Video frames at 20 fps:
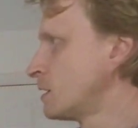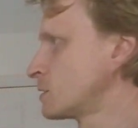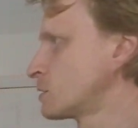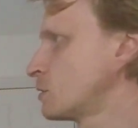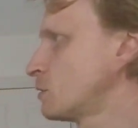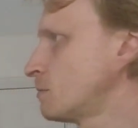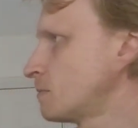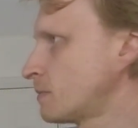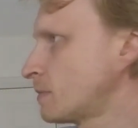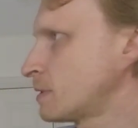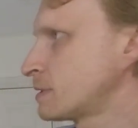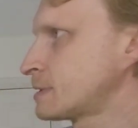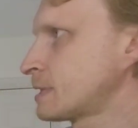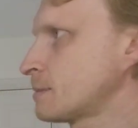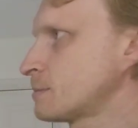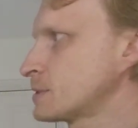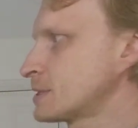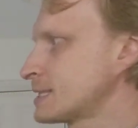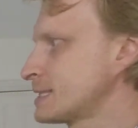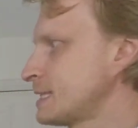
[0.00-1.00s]
So
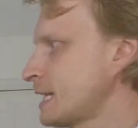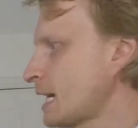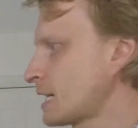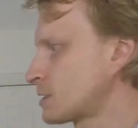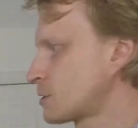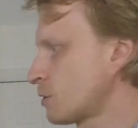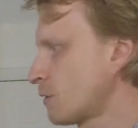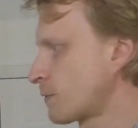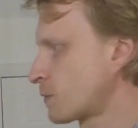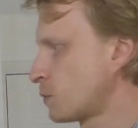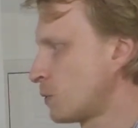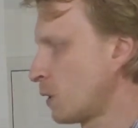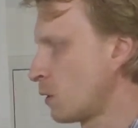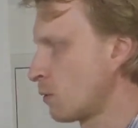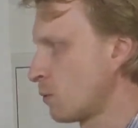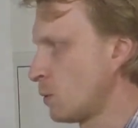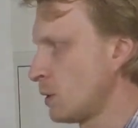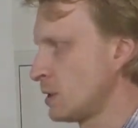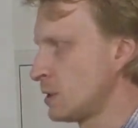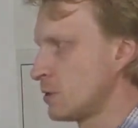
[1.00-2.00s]
Samsung DeX software
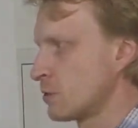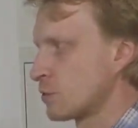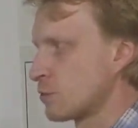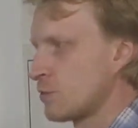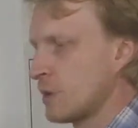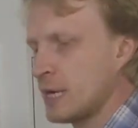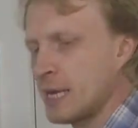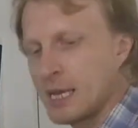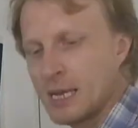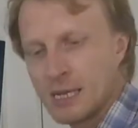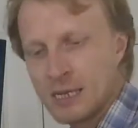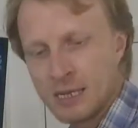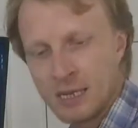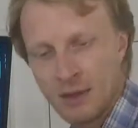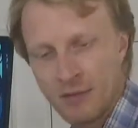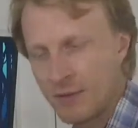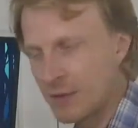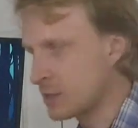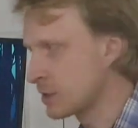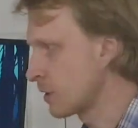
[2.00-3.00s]
on Windows running,
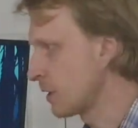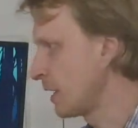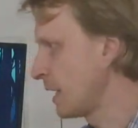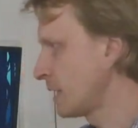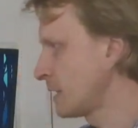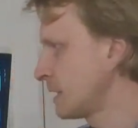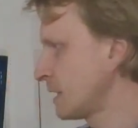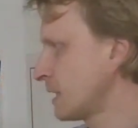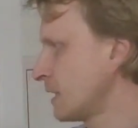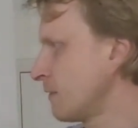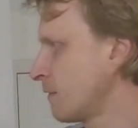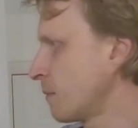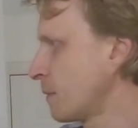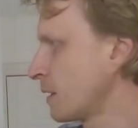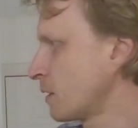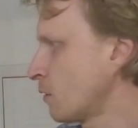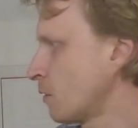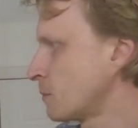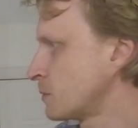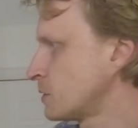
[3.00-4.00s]
nothing's connecting, giving me
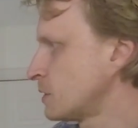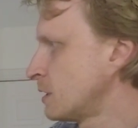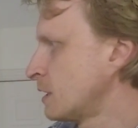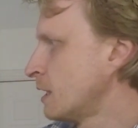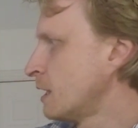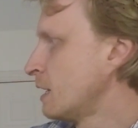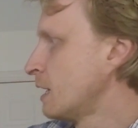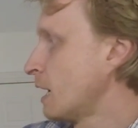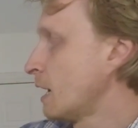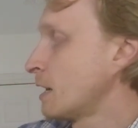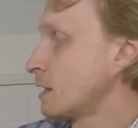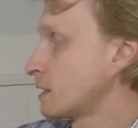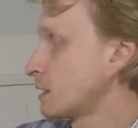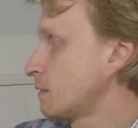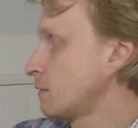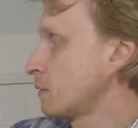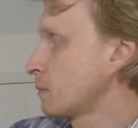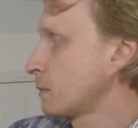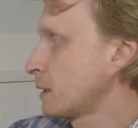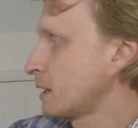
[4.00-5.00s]
an option, uh,
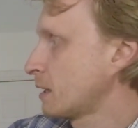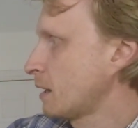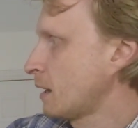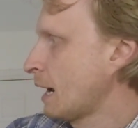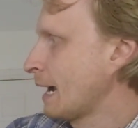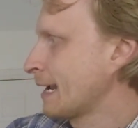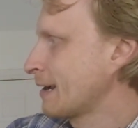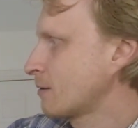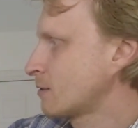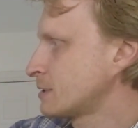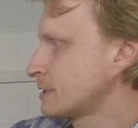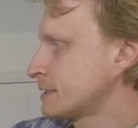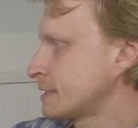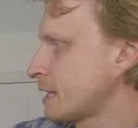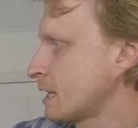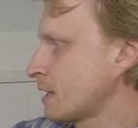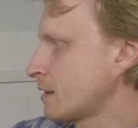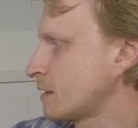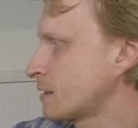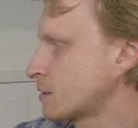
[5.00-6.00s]
giving me an icon
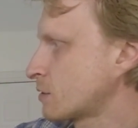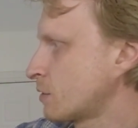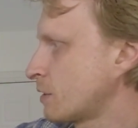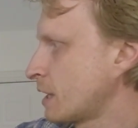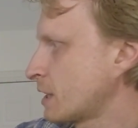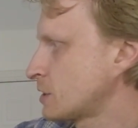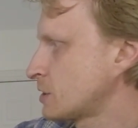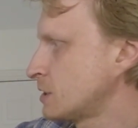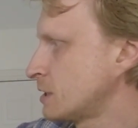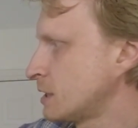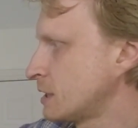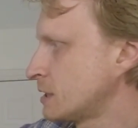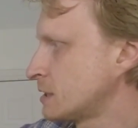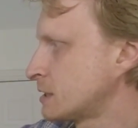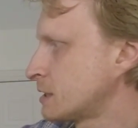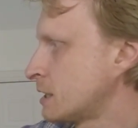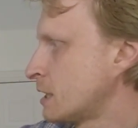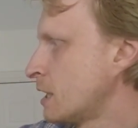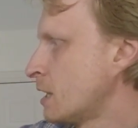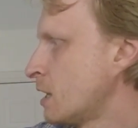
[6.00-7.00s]
saying that connection
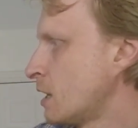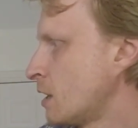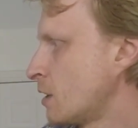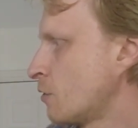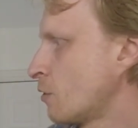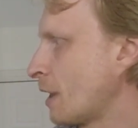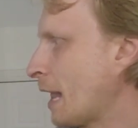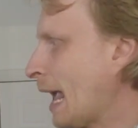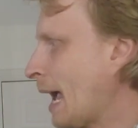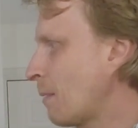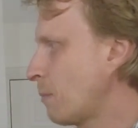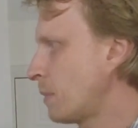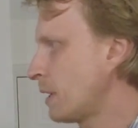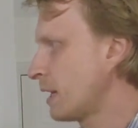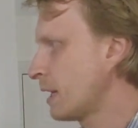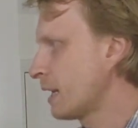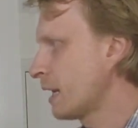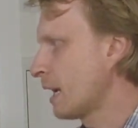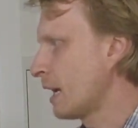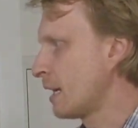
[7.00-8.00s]
is not
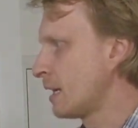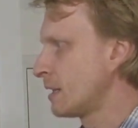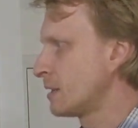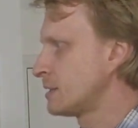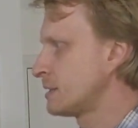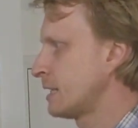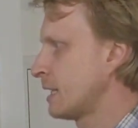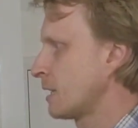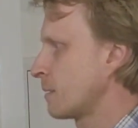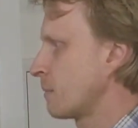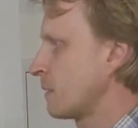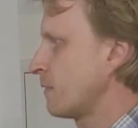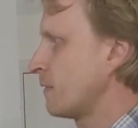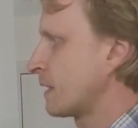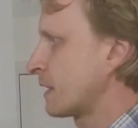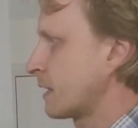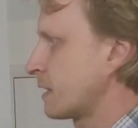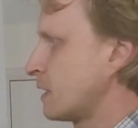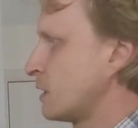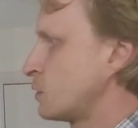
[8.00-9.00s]
happening and it's telling me
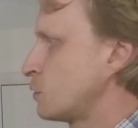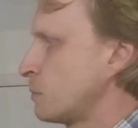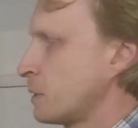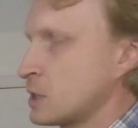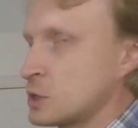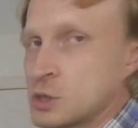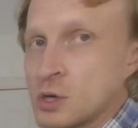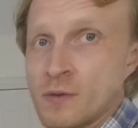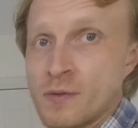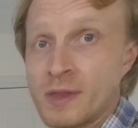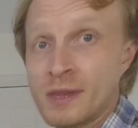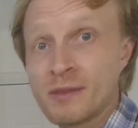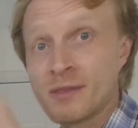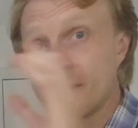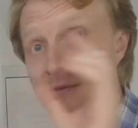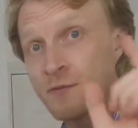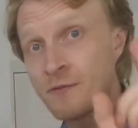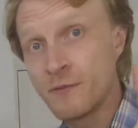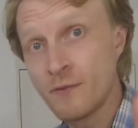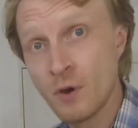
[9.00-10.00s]
that I need to make sure that
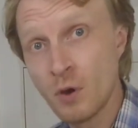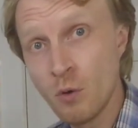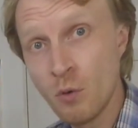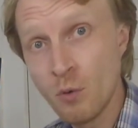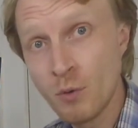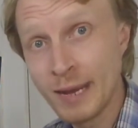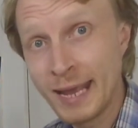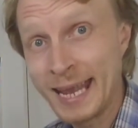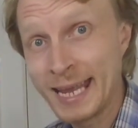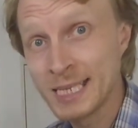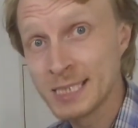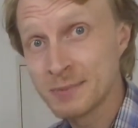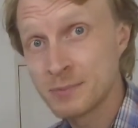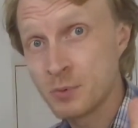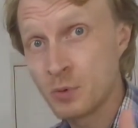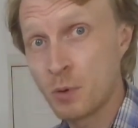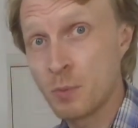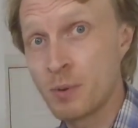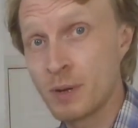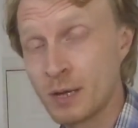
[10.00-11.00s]
the phone is
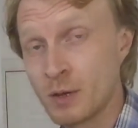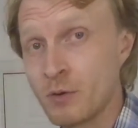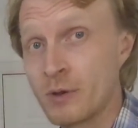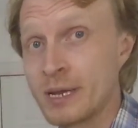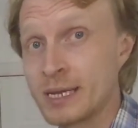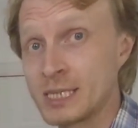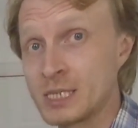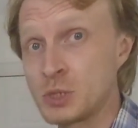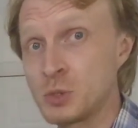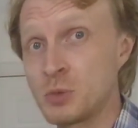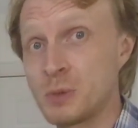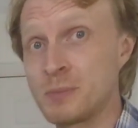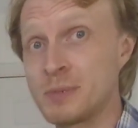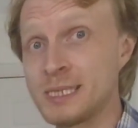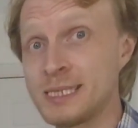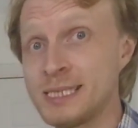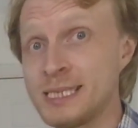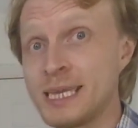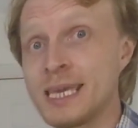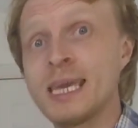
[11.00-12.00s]
properly connected to a
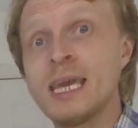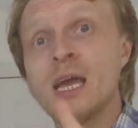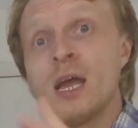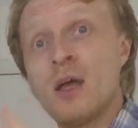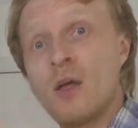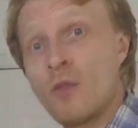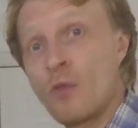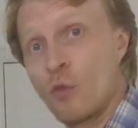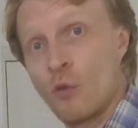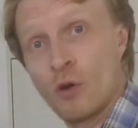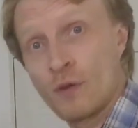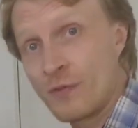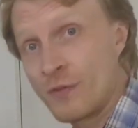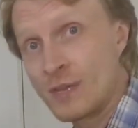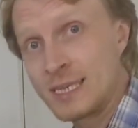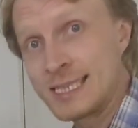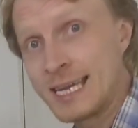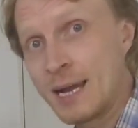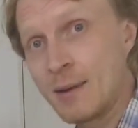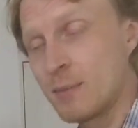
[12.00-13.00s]
PC, not
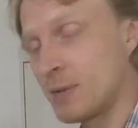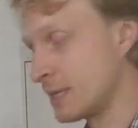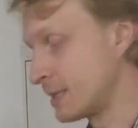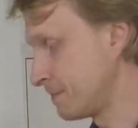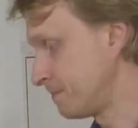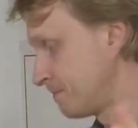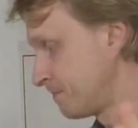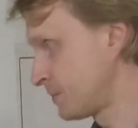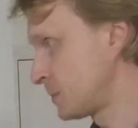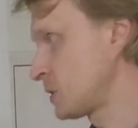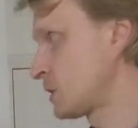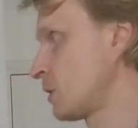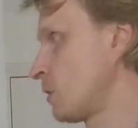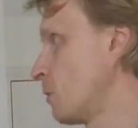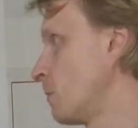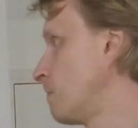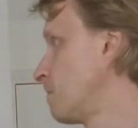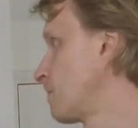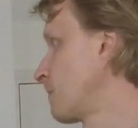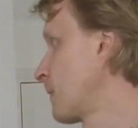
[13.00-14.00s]
the tablet.
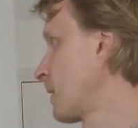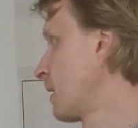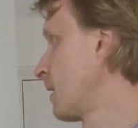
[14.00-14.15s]
So